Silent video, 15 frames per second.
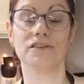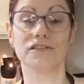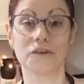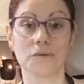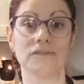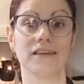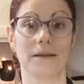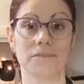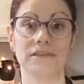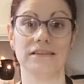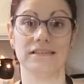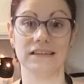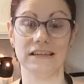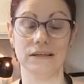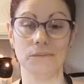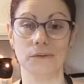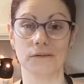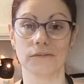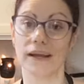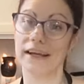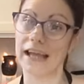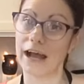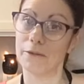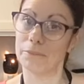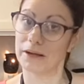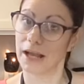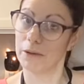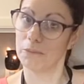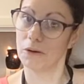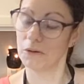so tempted to eat one right now, but
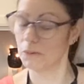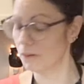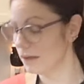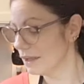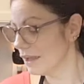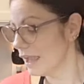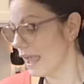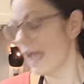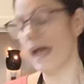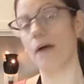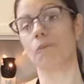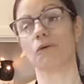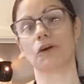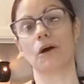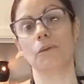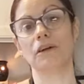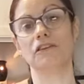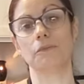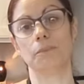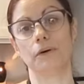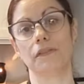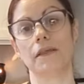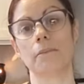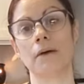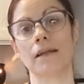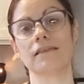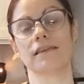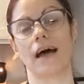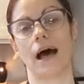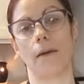I won't and we're going to put them on
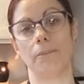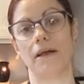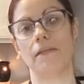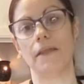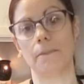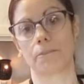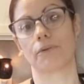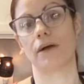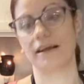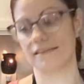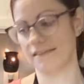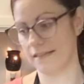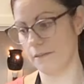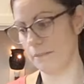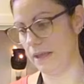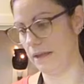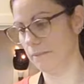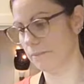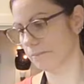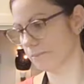top and then press them in.